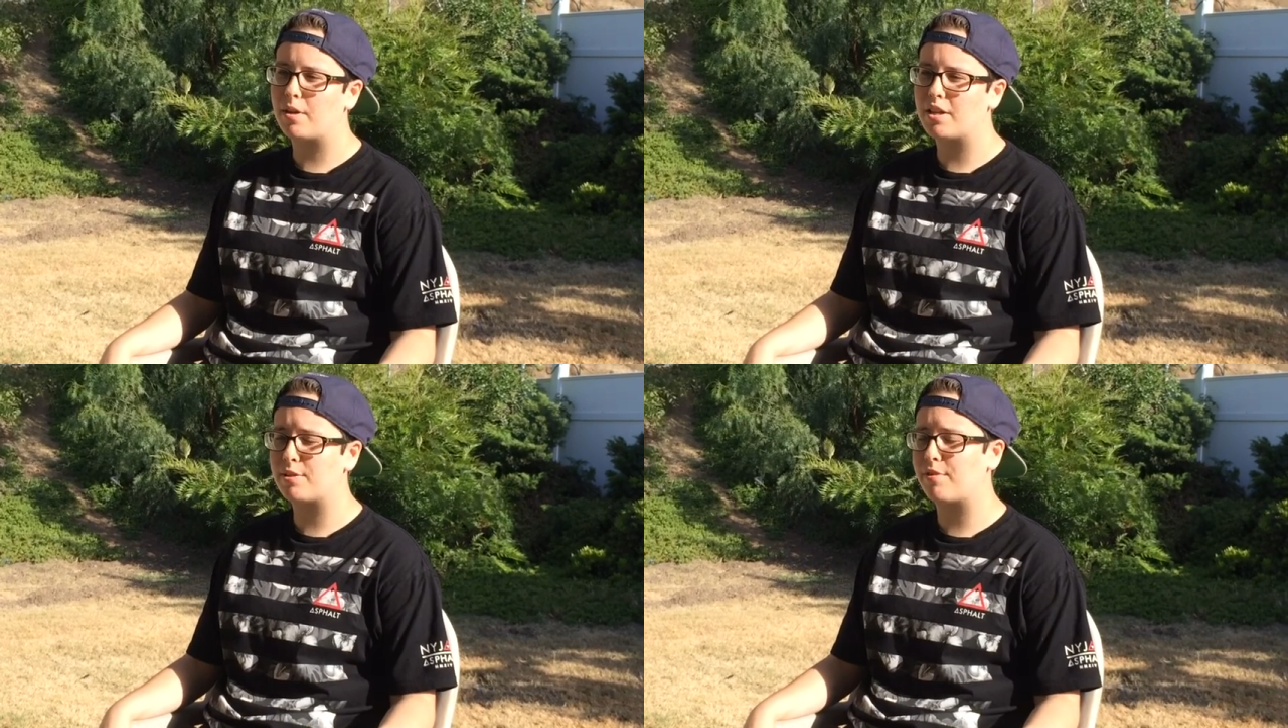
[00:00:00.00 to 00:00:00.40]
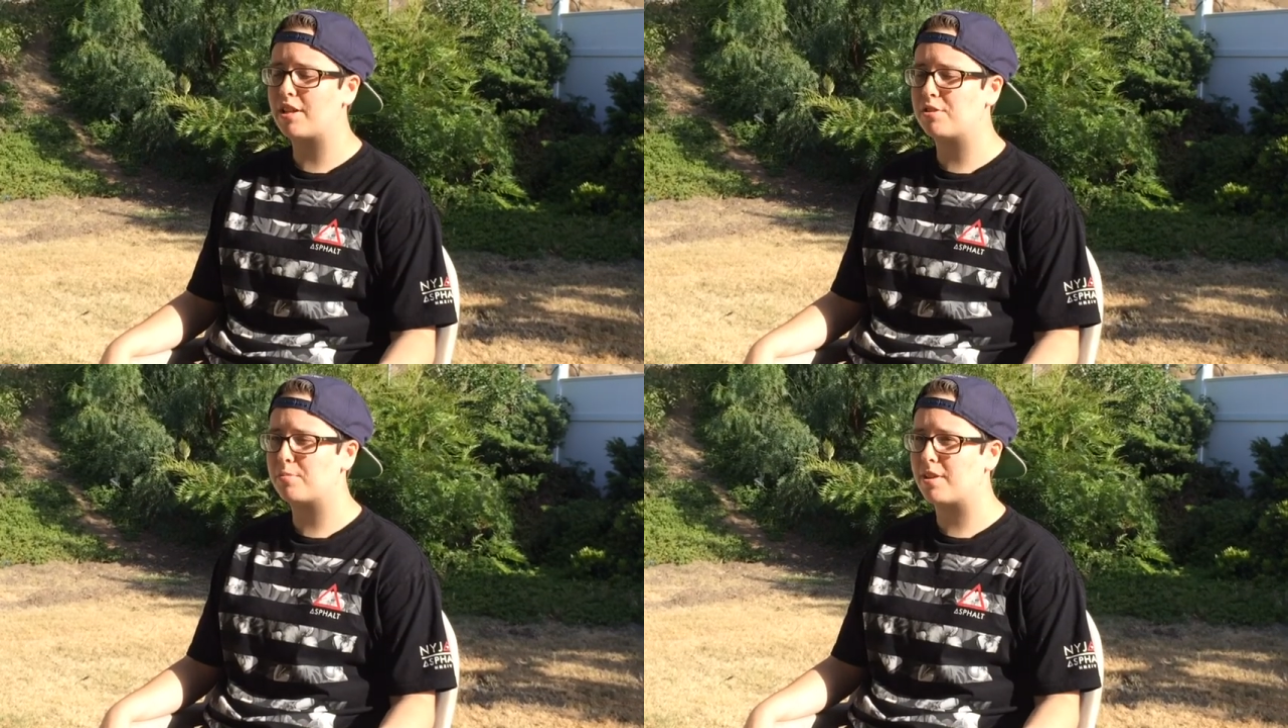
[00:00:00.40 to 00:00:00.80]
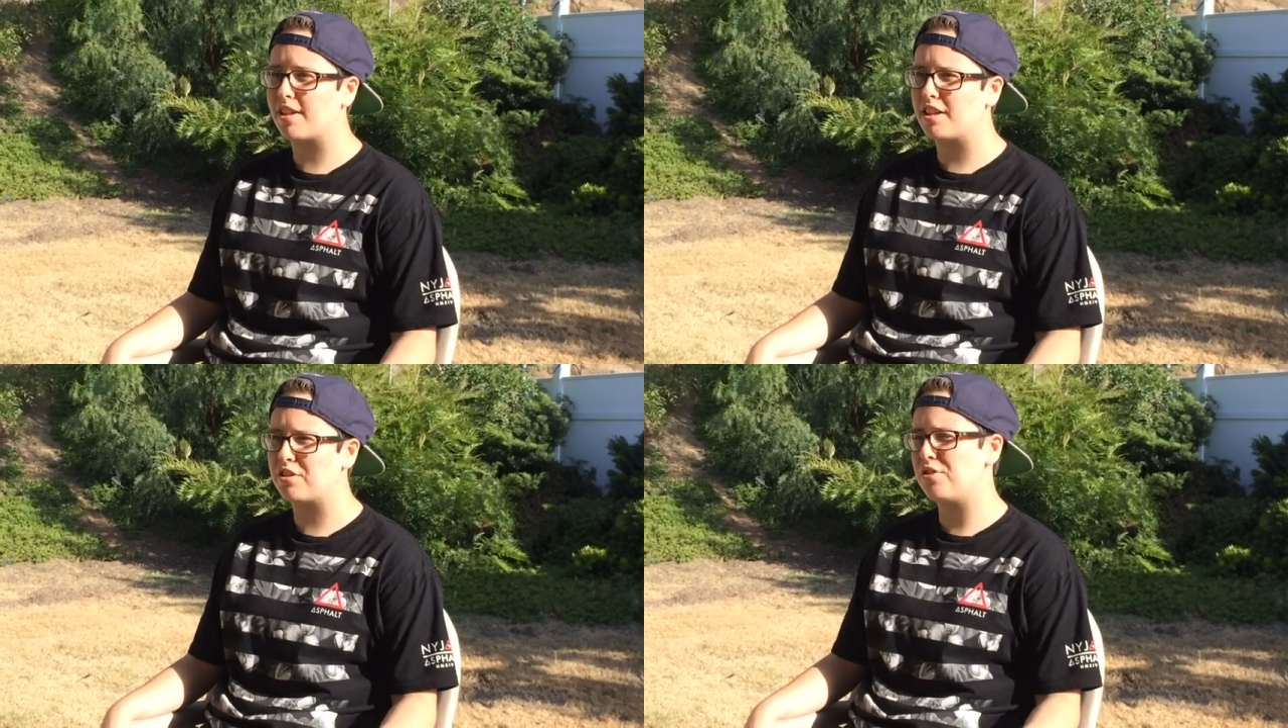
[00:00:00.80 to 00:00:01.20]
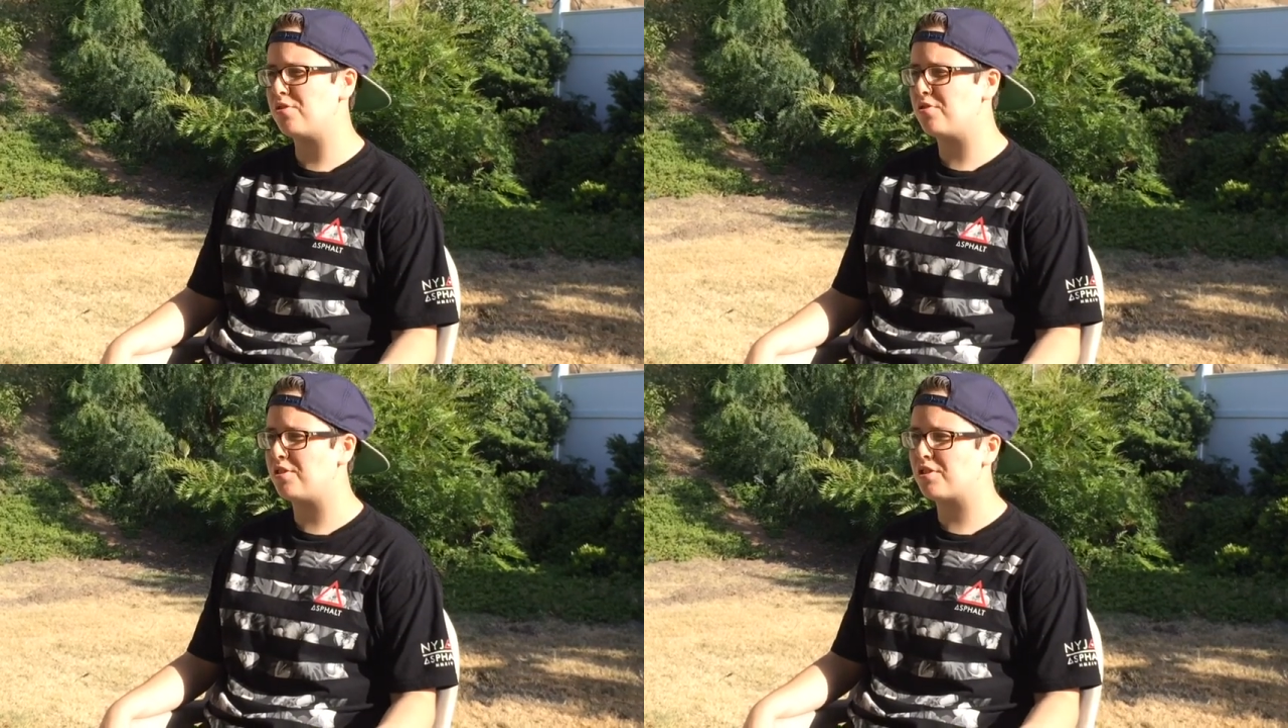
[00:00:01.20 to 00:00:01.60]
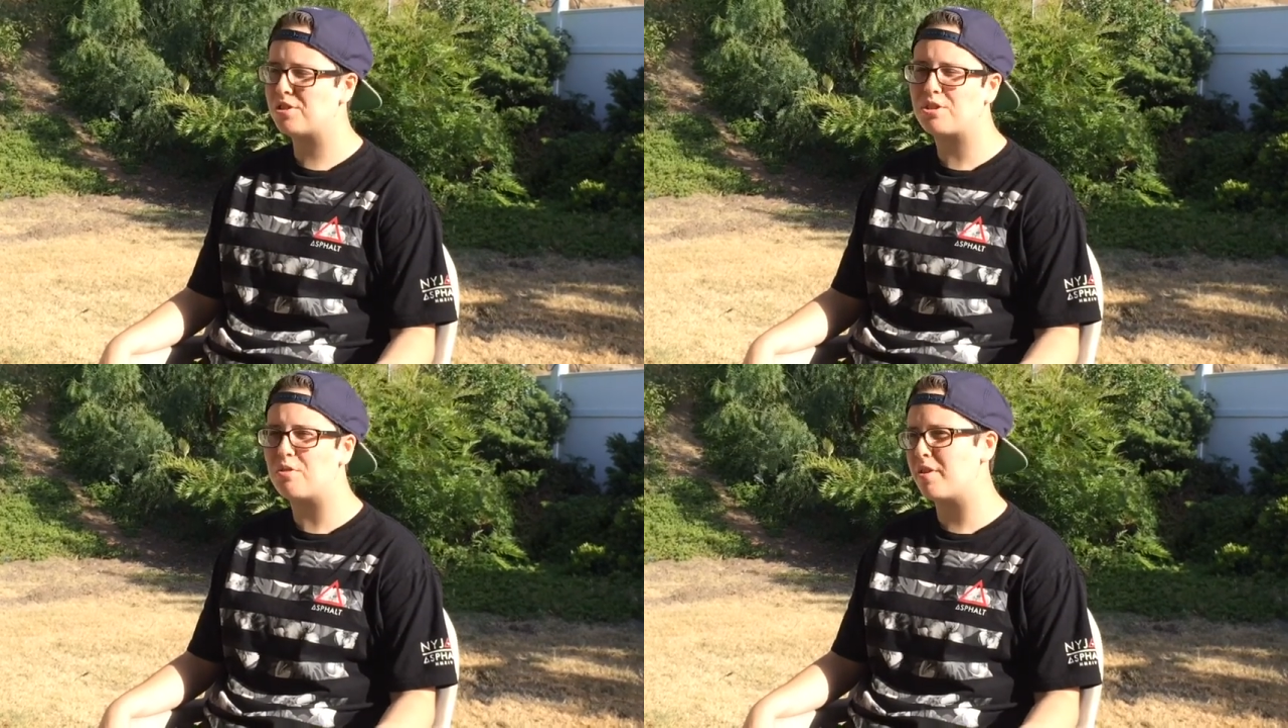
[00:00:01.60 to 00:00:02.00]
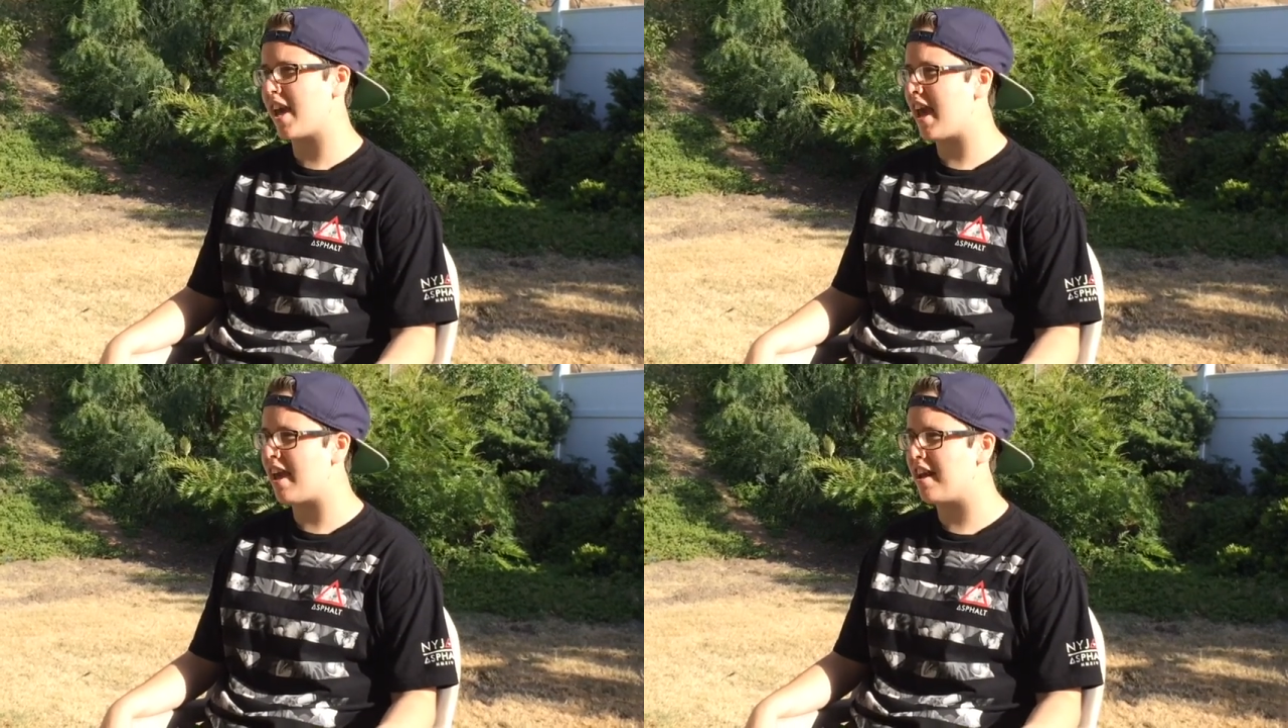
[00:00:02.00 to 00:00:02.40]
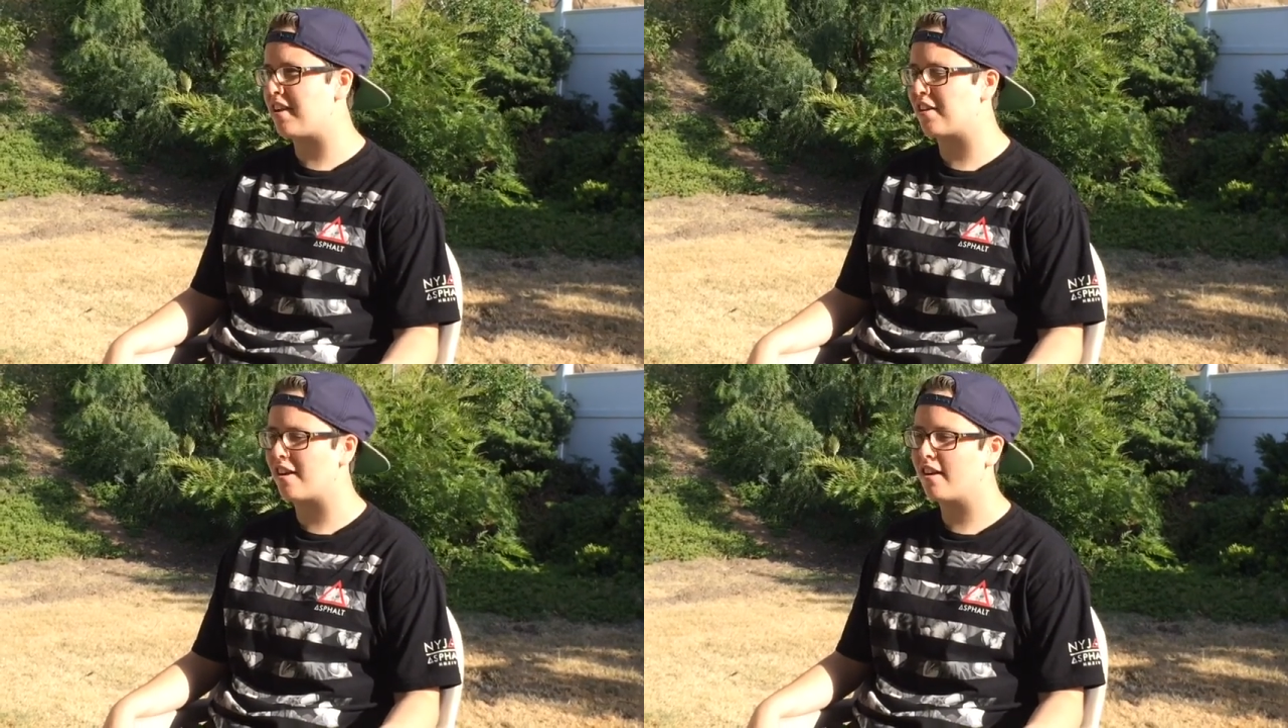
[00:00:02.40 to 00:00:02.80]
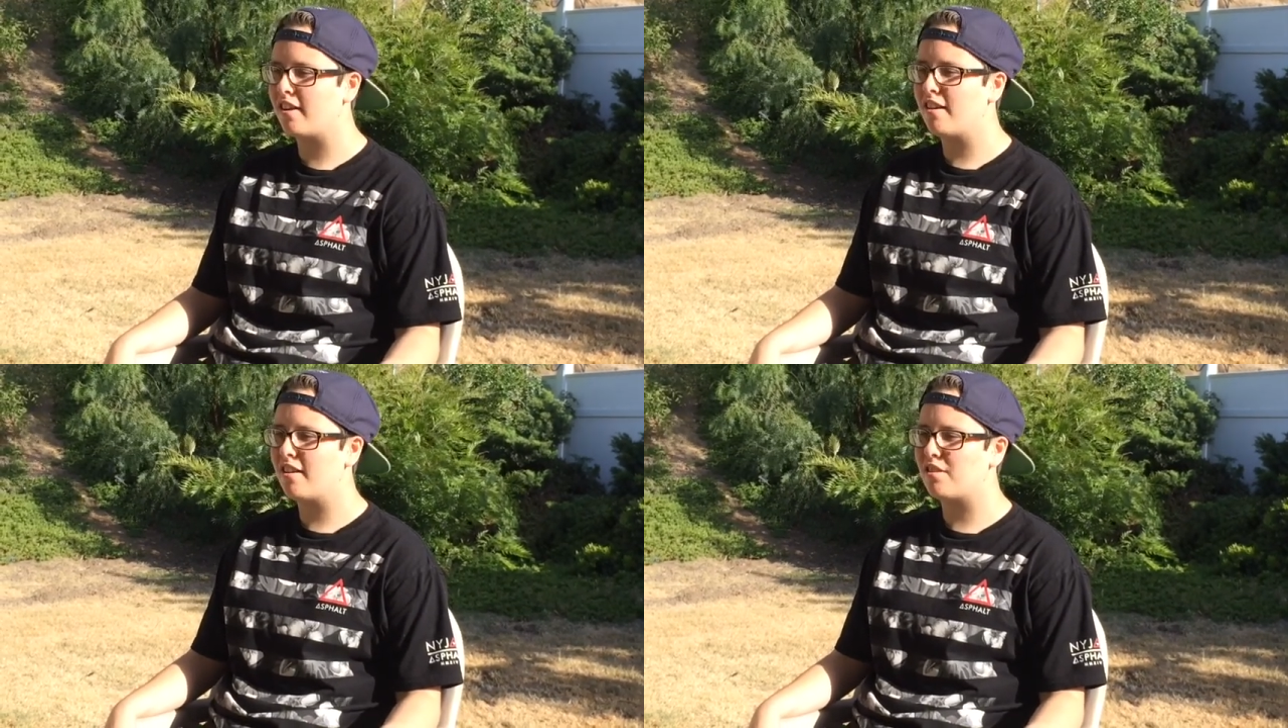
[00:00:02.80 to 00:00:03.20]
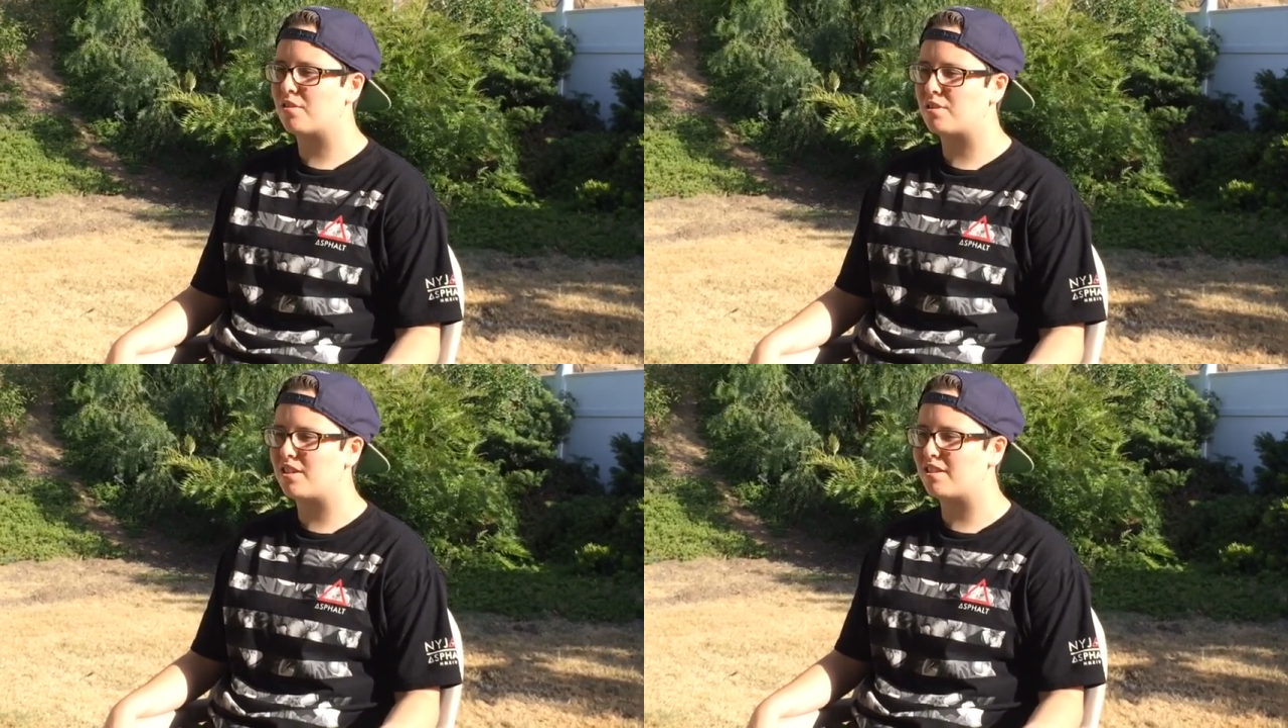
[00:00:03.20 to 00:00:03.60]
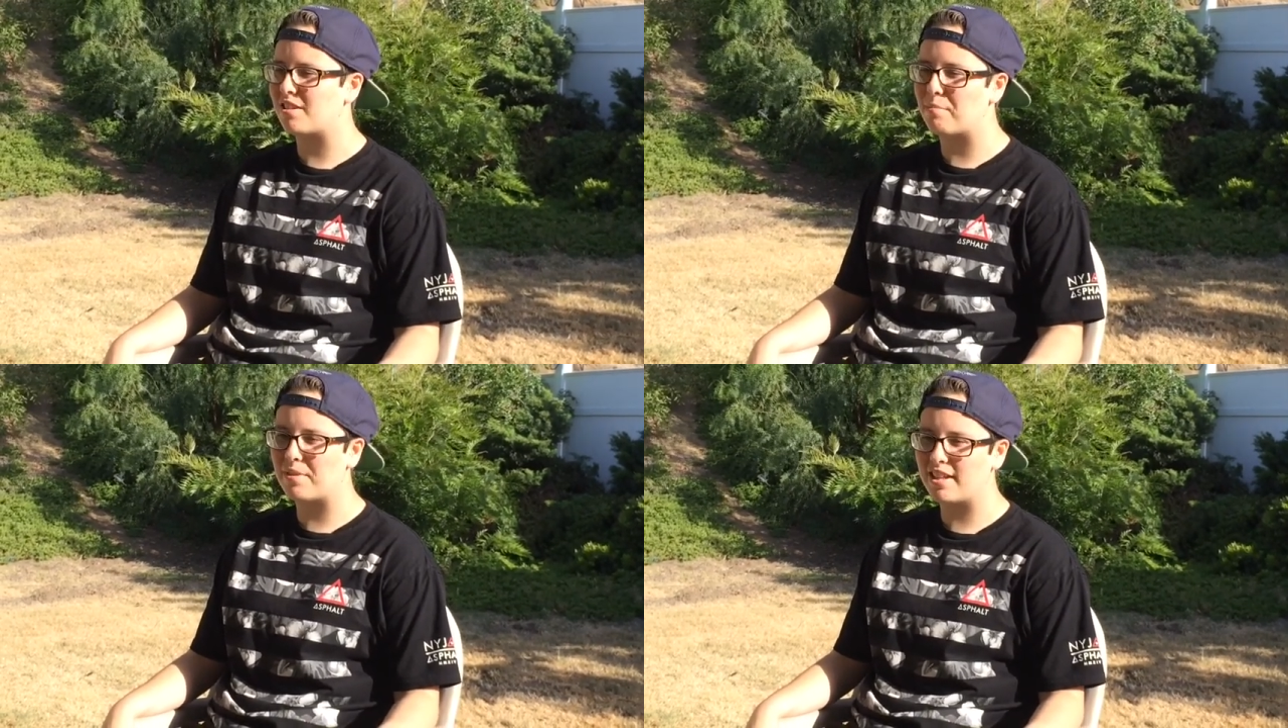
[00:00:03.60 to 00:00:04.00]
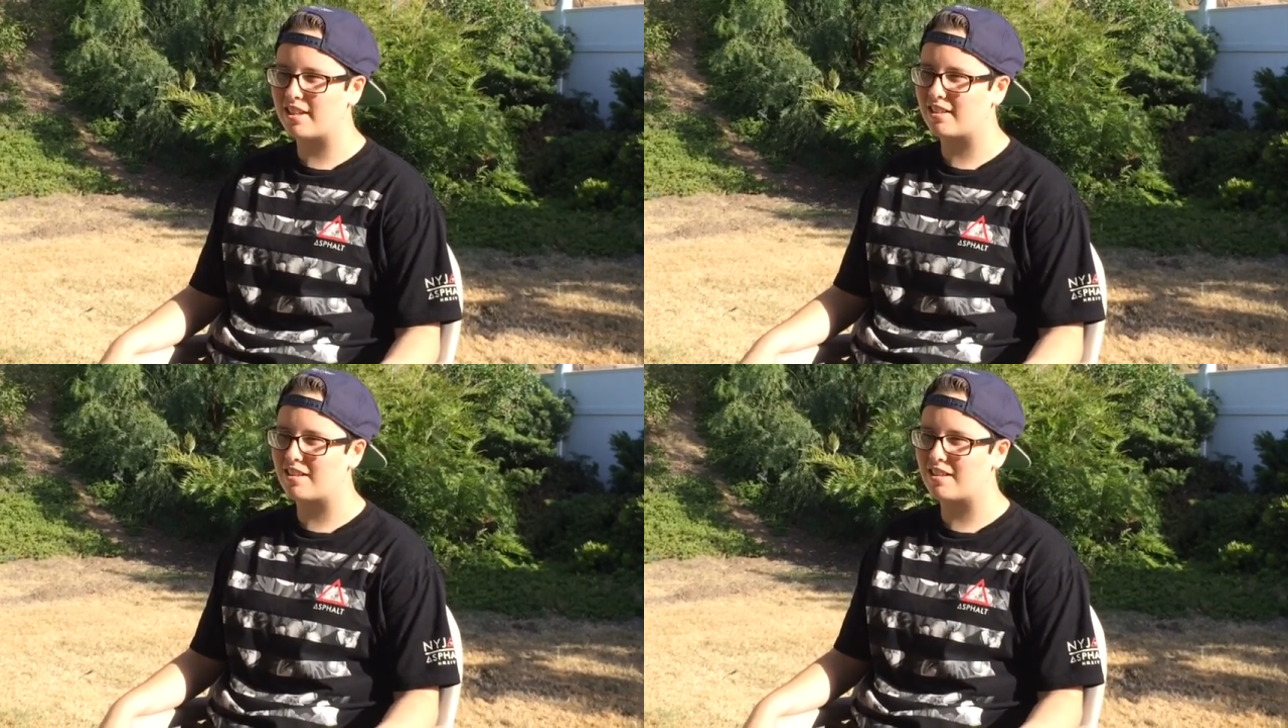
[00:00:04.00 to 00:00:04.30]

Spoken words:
his friends will be like, dude, you're so gay, or they'll see something